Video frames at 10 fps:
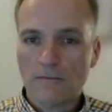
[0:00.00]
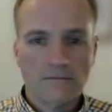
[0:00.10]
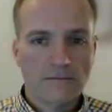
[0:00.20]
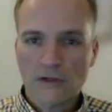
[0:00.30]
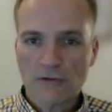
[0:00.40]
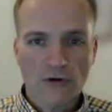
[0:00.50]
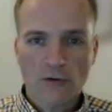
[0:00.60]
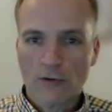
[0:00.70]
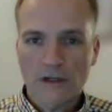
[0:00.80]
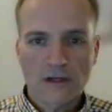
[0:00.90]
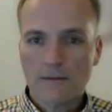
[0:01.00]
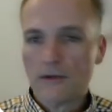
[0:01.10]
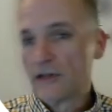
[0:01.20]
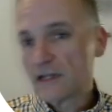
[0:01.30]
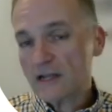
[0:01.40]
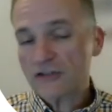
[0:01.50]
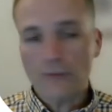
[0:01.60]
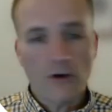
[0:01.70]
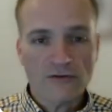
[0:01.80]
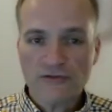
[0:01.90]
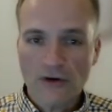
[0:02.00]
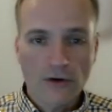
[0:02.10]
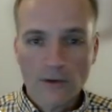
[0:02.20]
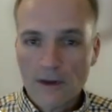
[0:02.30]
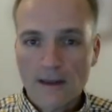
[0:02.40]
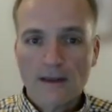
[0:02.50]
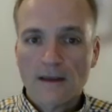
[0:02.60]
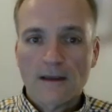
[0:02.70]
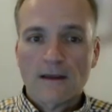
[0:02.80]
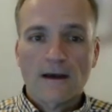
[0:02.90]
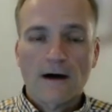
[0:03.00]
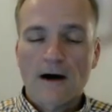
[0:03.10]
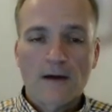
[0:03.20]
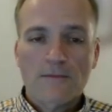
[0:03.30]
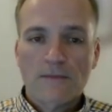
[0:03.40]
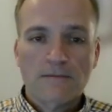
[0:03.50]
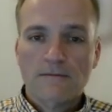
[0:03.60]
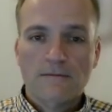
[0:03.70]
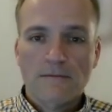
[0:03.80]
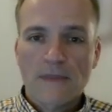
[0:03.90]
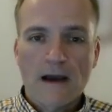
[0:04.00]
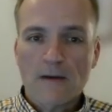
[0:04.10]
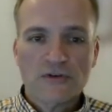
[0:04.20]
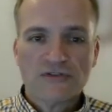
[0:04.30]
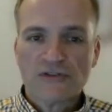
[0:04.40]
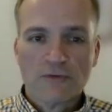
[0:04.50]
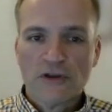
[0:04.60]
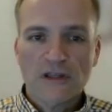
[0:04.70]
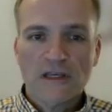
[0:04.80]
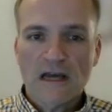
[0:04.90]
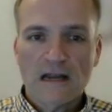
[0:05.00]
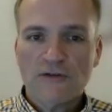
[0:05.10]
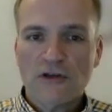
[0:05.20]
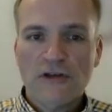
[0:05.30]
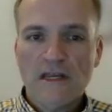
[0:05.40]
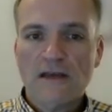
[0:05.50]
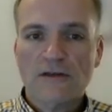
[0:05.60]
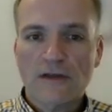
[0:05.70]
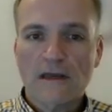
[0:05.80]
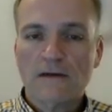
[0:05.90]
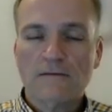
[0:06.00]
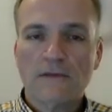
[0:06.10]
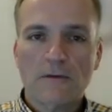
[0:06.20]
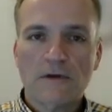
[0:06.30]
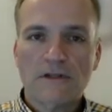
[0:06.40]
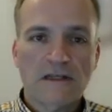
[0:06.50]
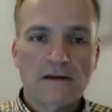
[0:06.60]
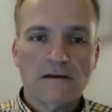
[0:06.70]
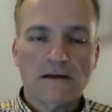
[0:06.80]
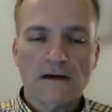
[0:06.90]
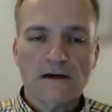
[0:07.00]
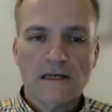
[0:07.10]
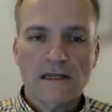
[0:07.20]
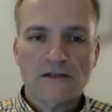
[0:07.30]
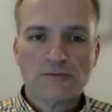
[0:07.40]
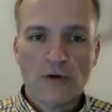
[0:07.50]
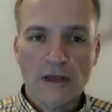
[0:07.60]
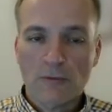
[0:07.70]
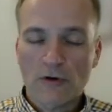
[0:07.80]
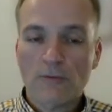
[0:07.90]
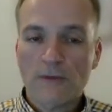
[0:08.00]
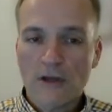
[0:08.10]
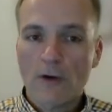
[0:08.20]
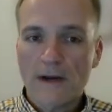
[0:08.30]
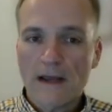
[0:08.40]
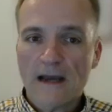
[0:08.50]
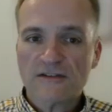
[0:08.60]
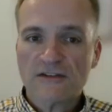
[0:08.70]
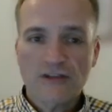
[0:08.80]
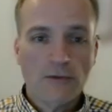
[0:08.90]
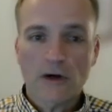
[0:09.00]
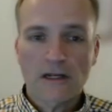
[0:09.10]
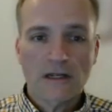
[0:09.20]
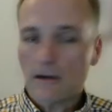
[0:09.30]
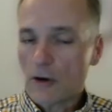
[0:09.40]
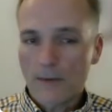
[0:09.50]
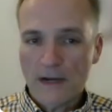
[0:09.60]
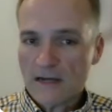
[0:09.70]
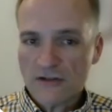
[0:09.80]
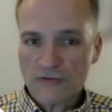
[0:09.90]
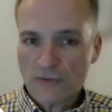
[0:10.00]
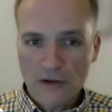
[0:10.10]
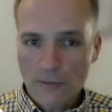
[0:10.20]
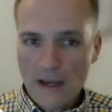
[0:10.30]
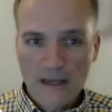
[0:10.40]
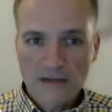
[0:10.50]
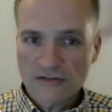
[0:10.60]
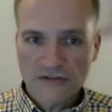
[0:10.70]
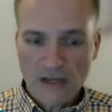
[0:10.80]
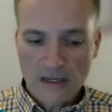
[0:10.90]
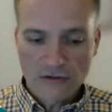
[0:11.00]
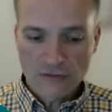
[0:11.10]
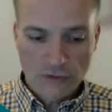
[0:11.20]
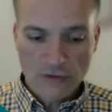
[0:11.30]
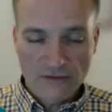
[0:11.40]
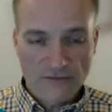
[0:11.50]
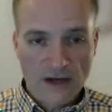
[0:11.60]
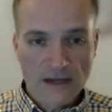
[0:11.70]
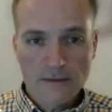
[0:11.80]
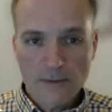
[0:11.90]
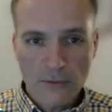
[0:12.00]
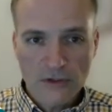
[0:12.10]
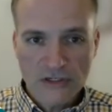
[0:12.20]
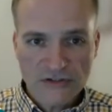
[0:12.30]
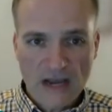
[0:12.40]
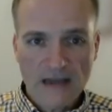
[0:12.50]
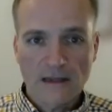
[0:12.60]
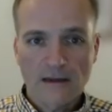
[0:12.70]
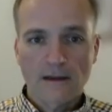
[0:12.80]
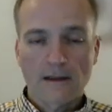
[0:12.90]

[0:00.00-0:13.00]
recorded in the building next door. So that was a really kind of a unique thing that we did. It will be open access. He wanted it open access right away to stay true to the fund, but we decided